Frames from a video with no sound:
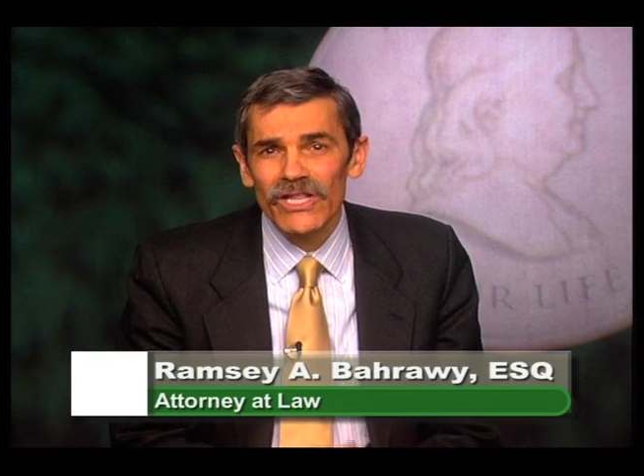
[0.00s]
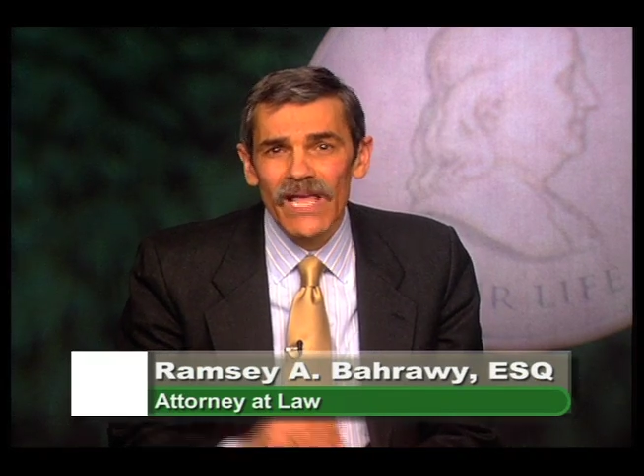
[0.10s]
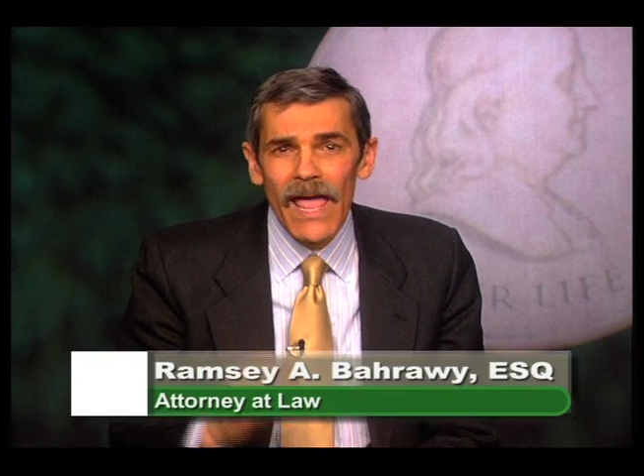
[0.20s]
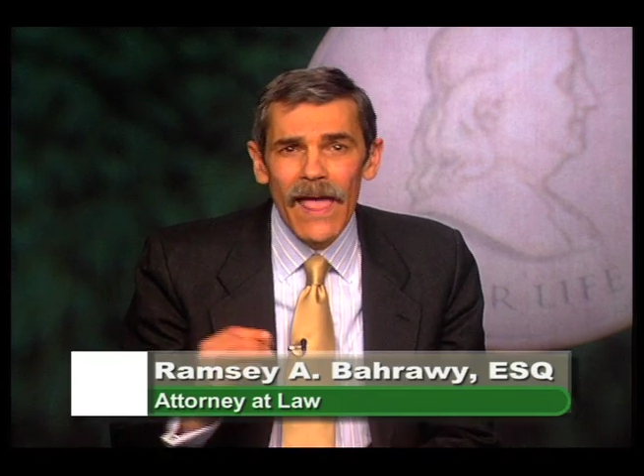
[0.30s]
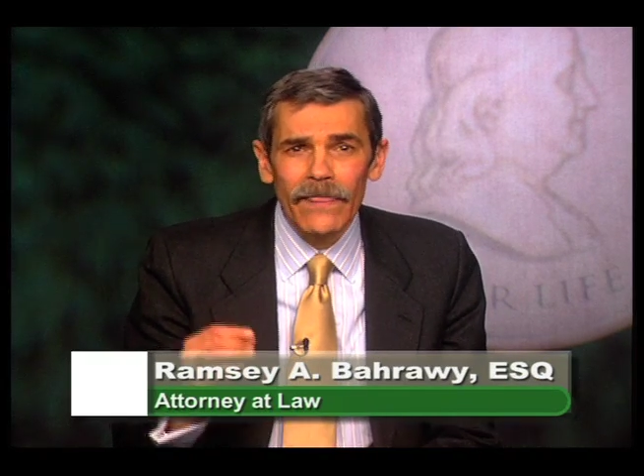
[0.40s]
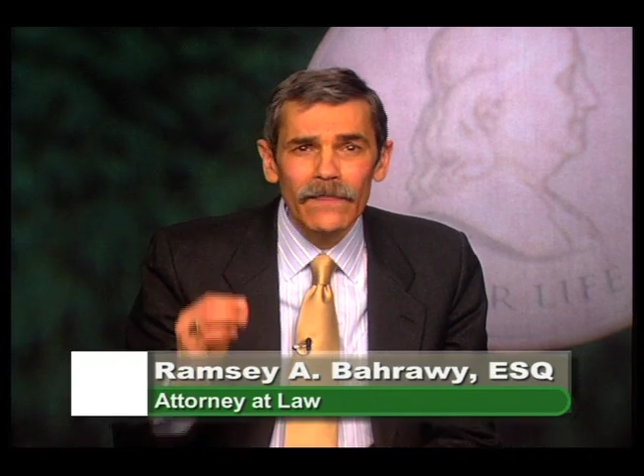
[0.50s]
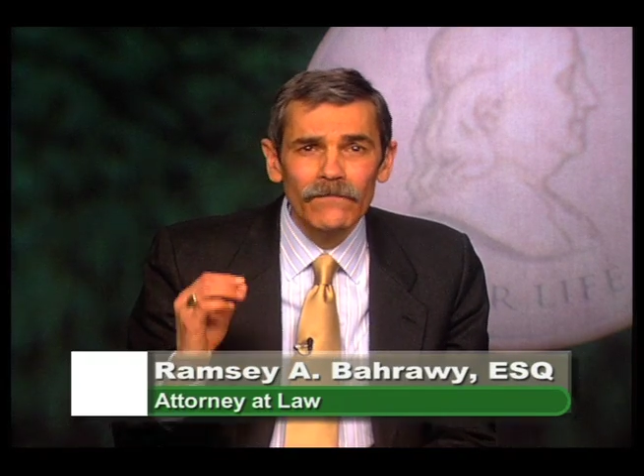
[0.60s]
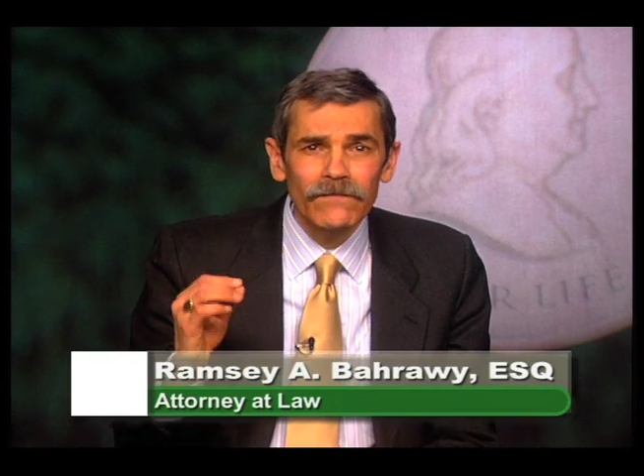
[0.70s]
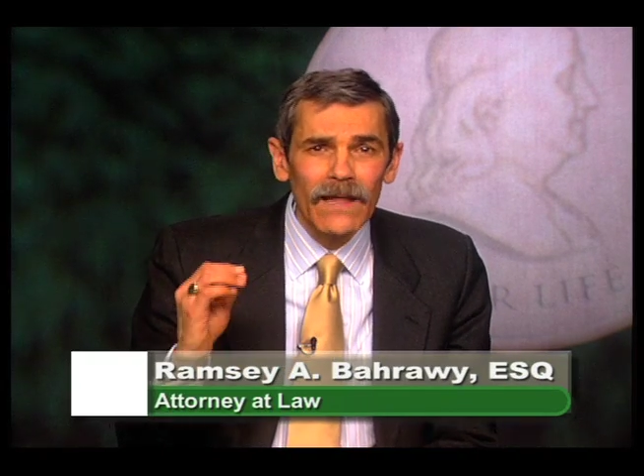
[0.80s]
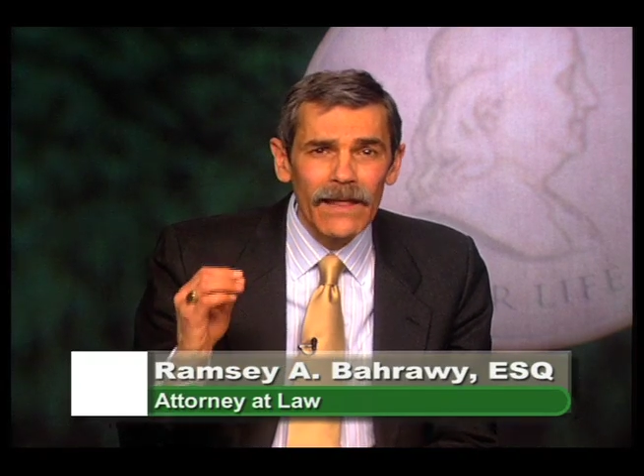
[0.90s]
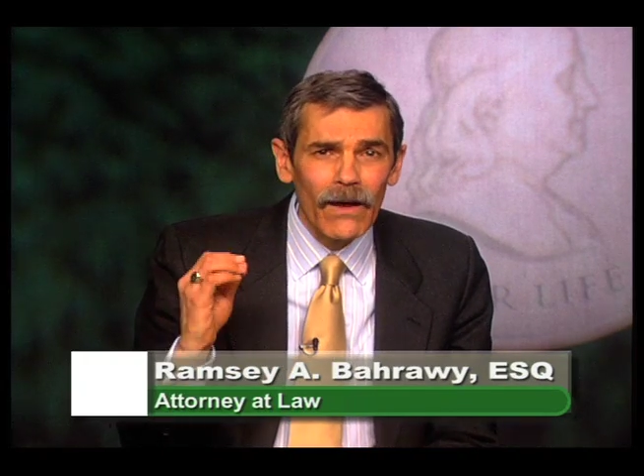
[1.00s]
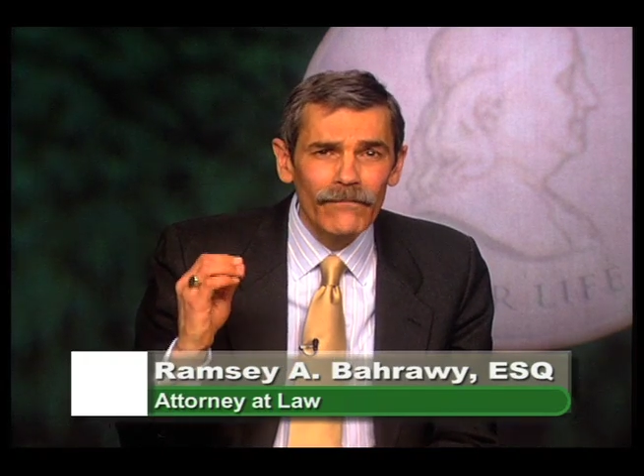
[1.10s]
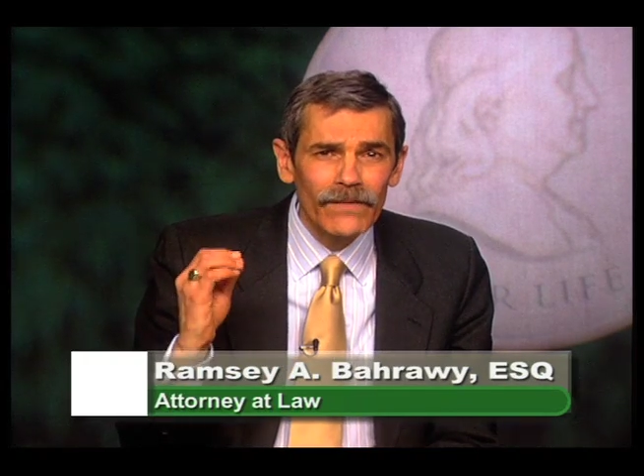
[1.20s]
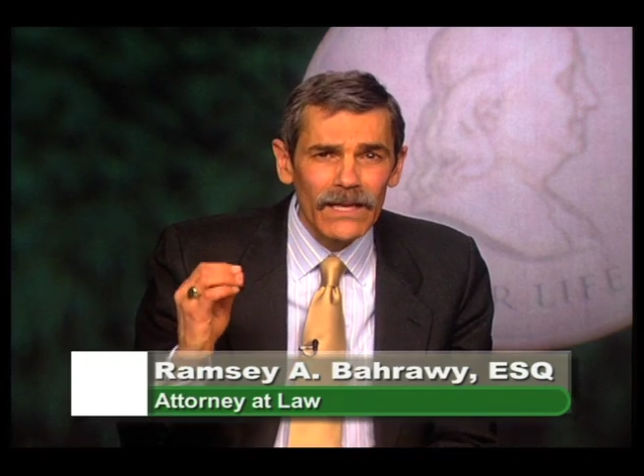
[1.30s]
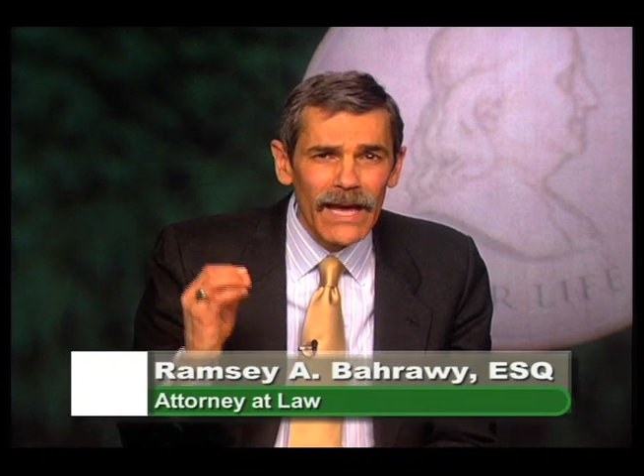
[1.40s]
the end of
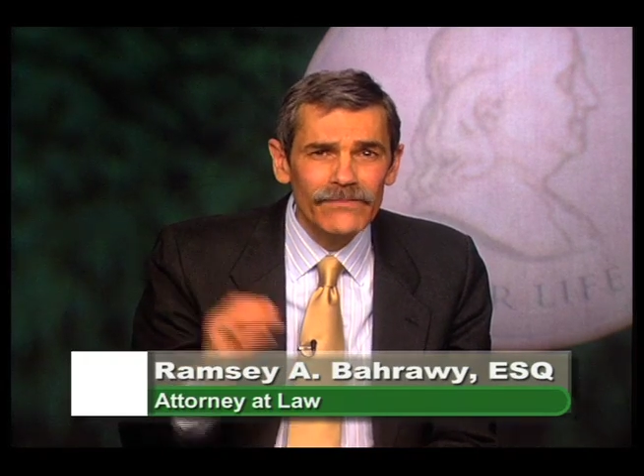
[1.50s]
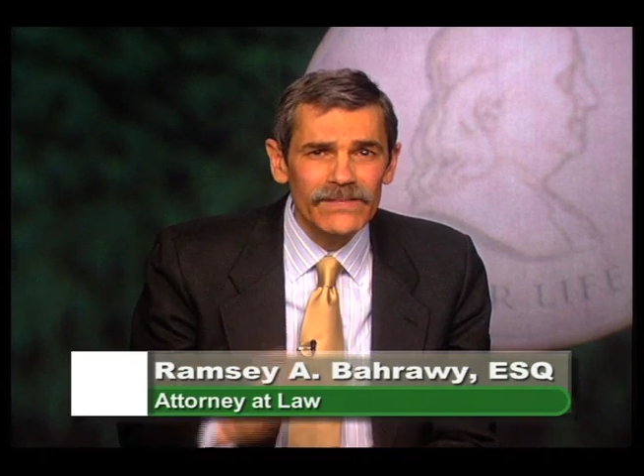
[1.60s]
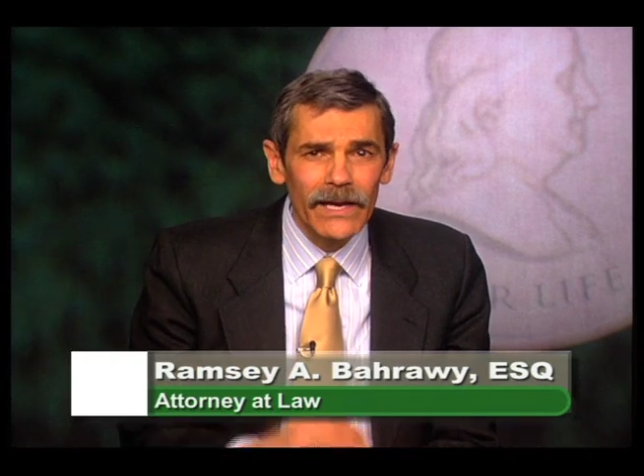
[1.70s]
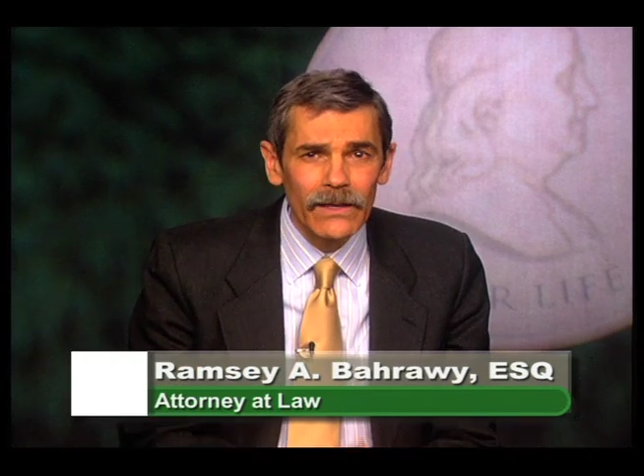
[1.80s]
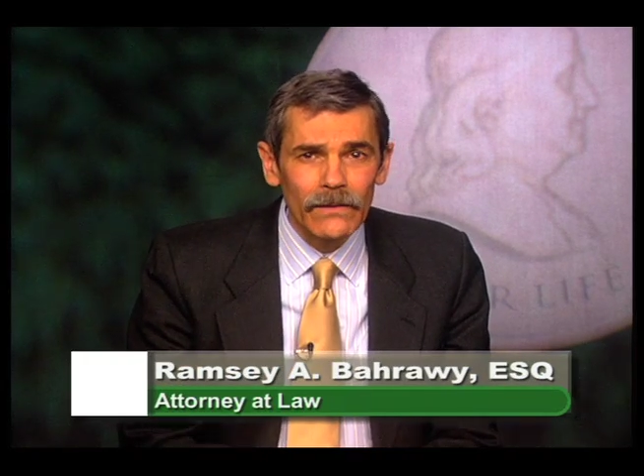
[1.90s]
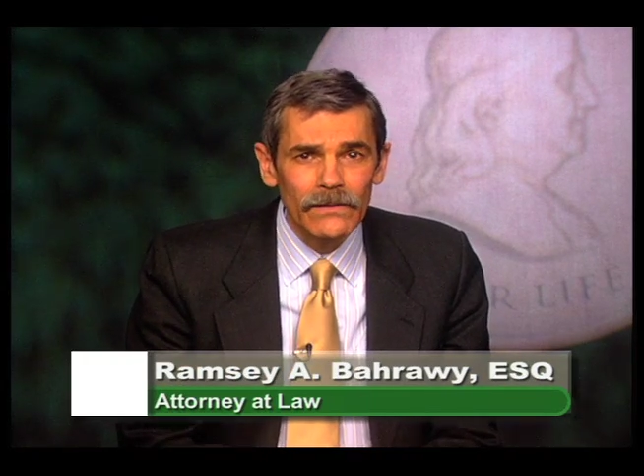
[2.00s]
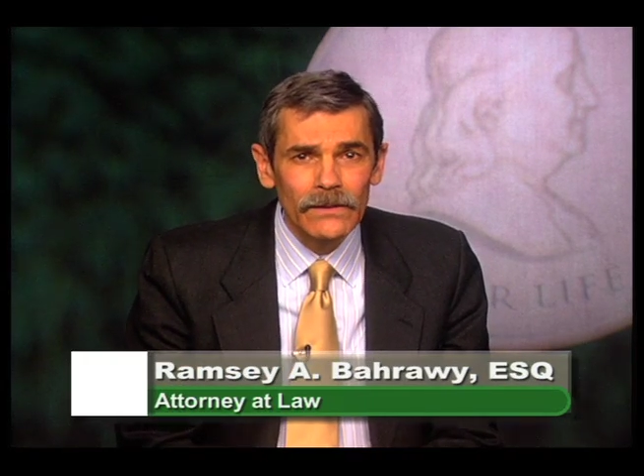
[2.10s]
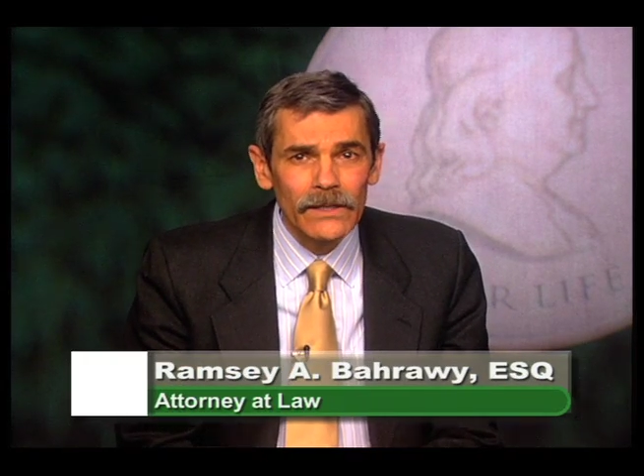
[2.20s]
the life cycle,